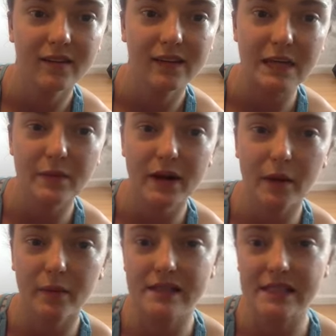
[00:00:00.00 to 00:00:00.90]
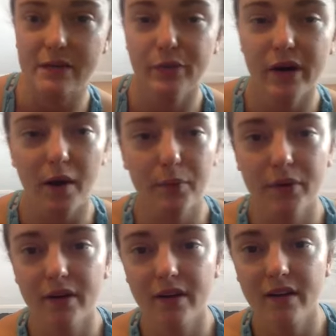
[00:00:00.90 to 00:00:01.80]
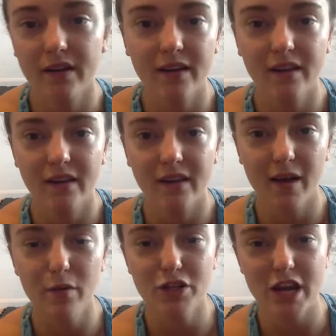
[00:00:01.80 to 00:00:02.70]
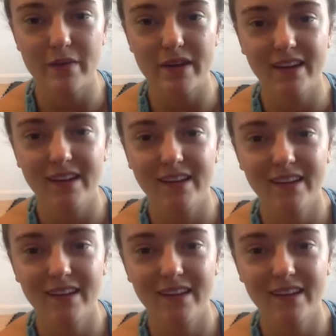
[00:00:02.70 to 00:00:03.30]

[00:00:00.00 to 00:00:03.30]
Keep it up, guys. Keep it up. Come on, Jamie.